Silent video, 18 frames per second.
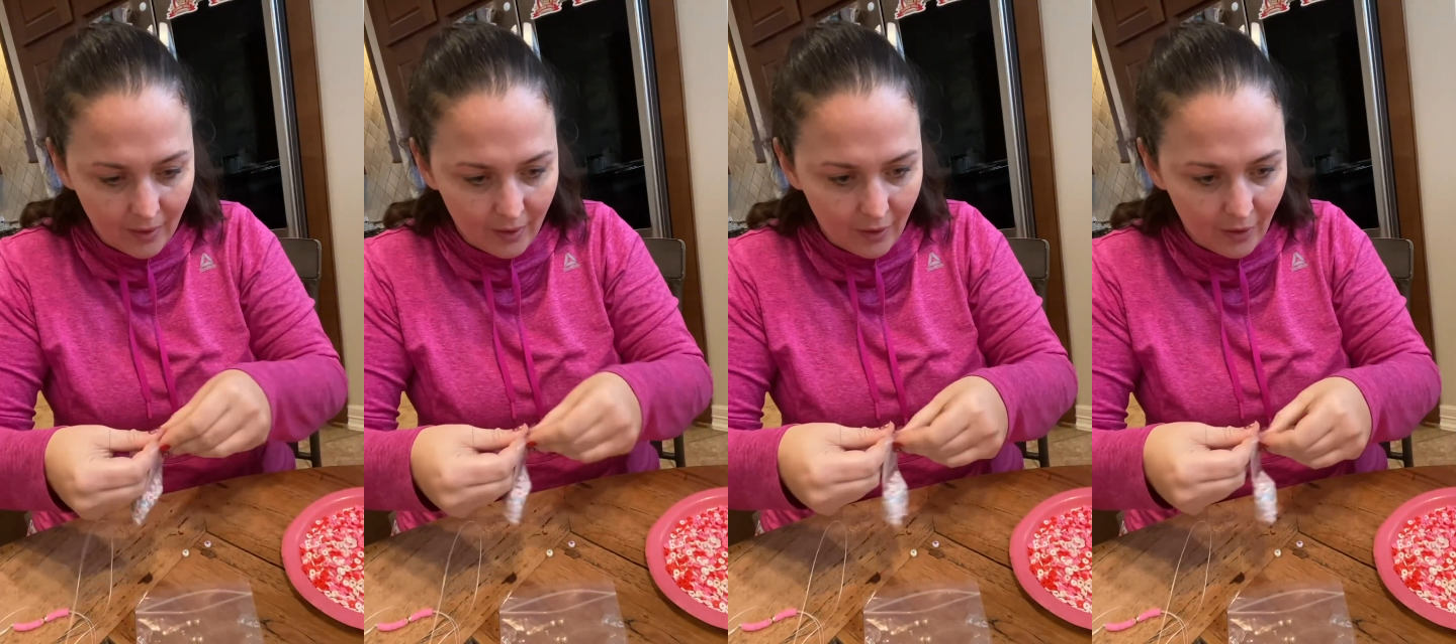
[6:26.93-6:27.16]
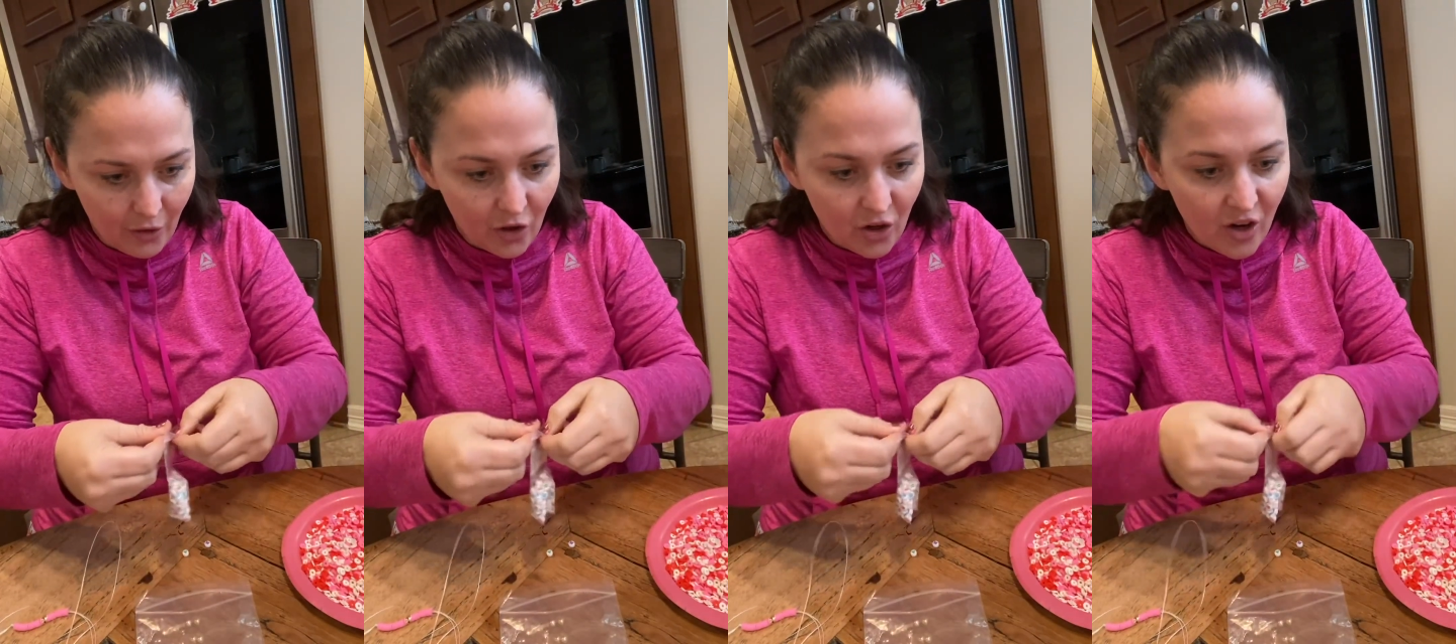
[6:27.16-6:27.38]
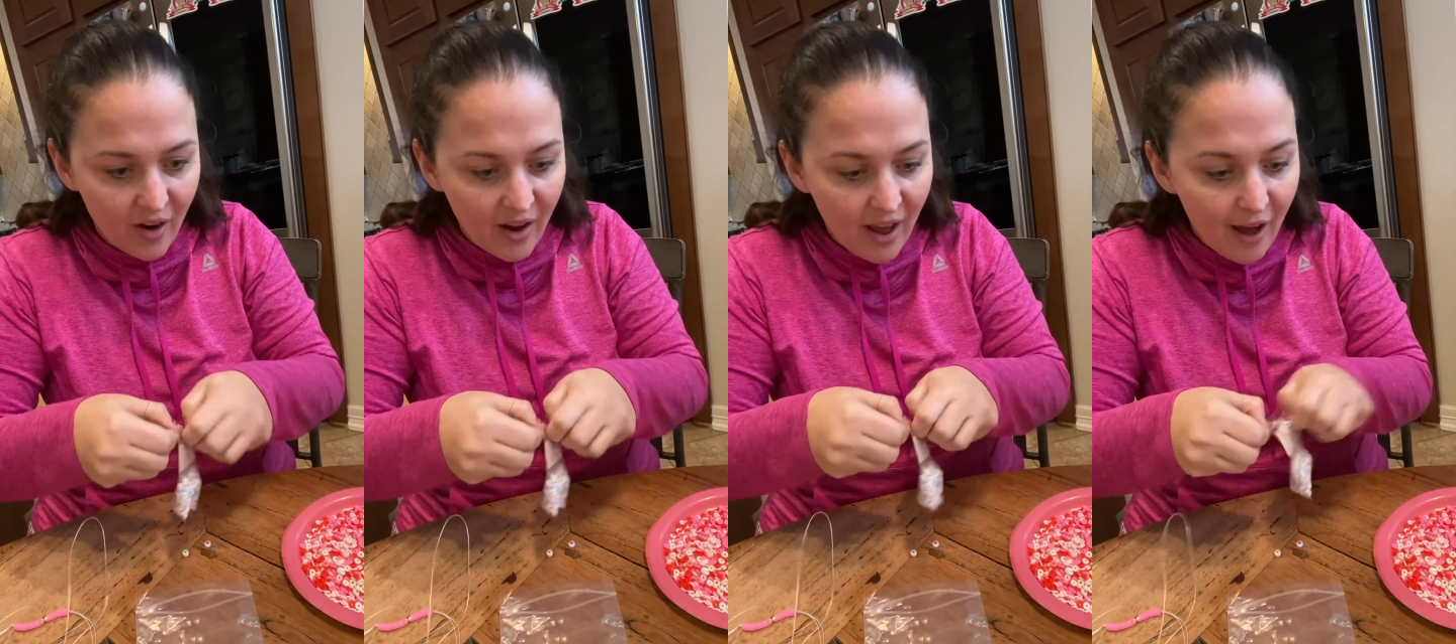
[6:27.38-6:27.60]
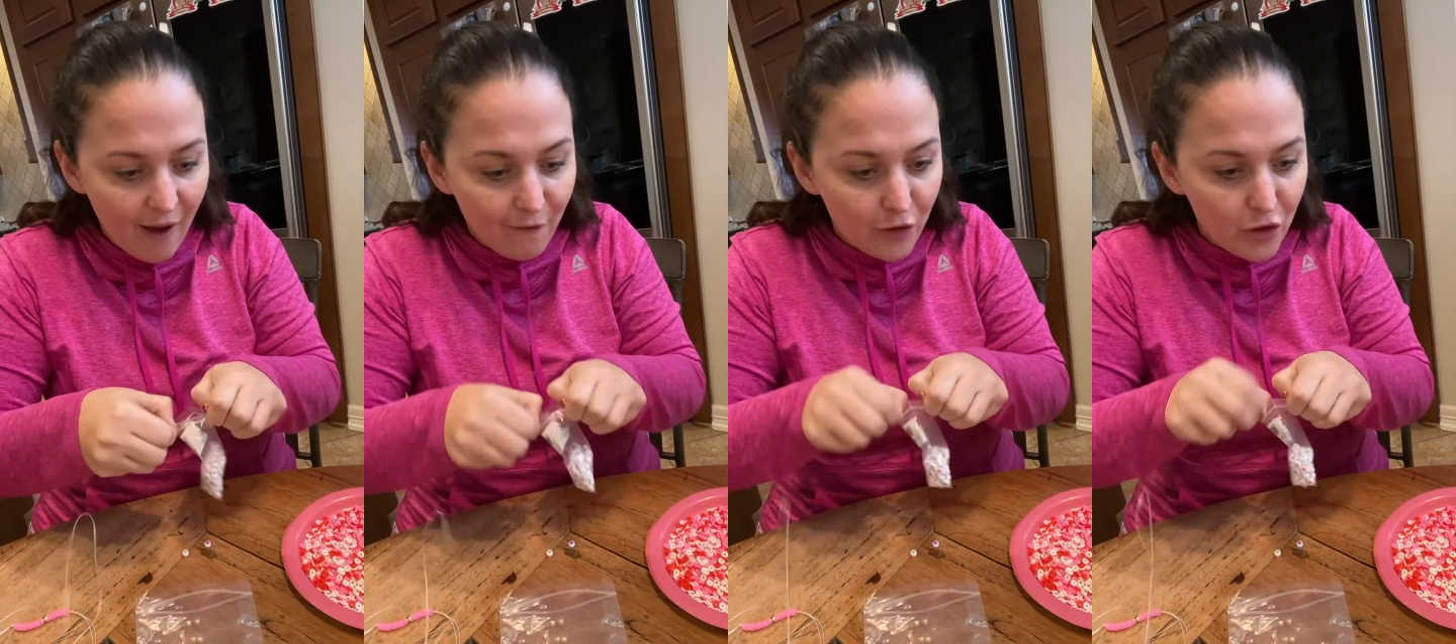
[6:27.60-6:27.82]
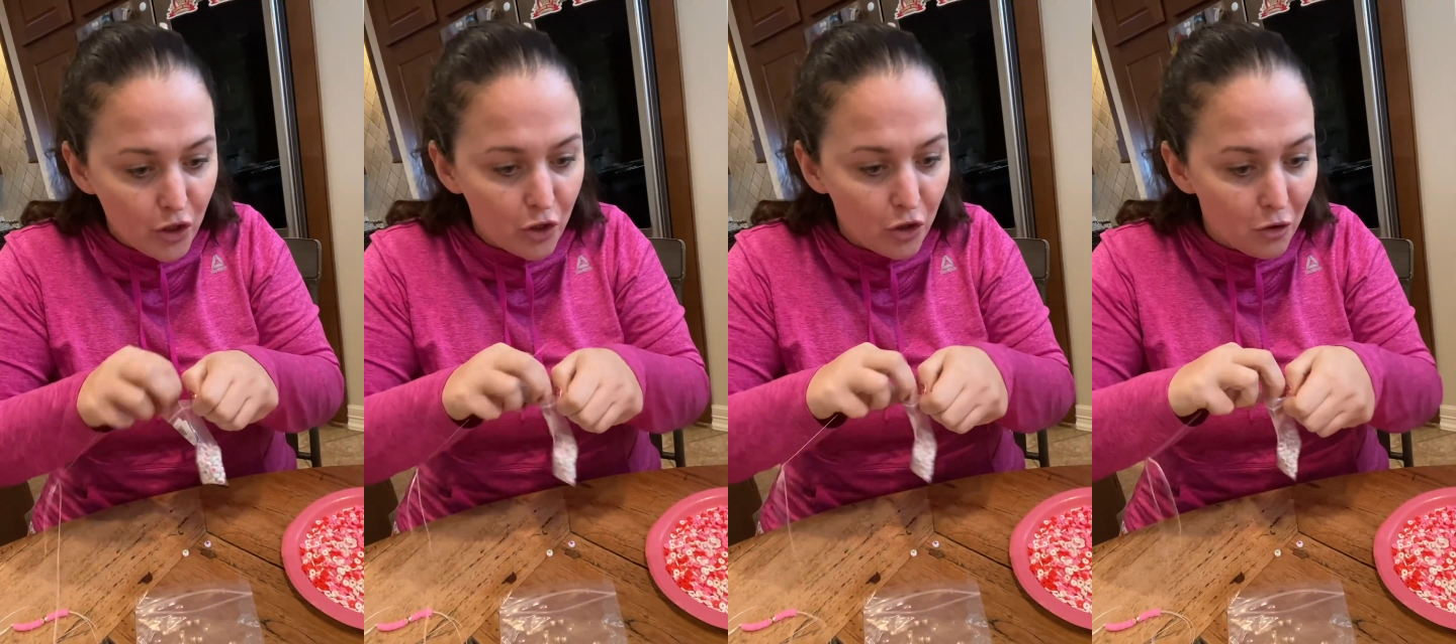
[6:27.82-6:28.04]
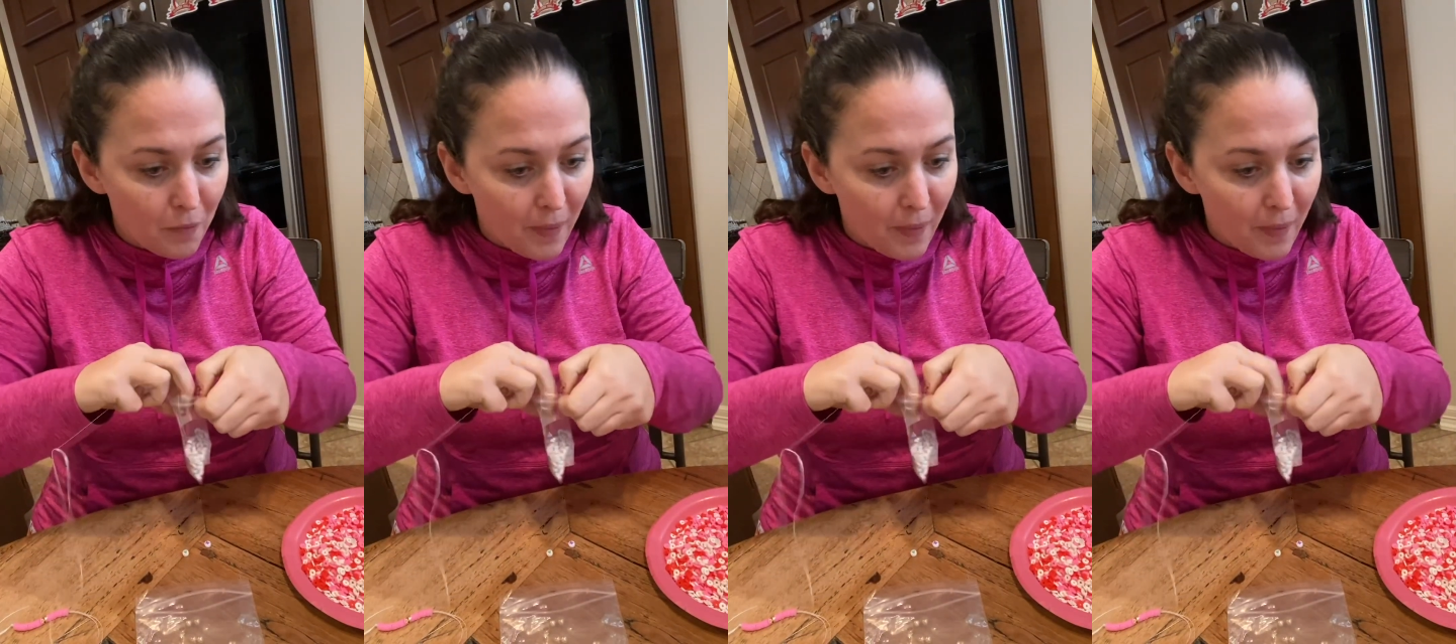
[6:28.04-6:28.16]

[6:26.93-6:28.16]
You're gonna have 2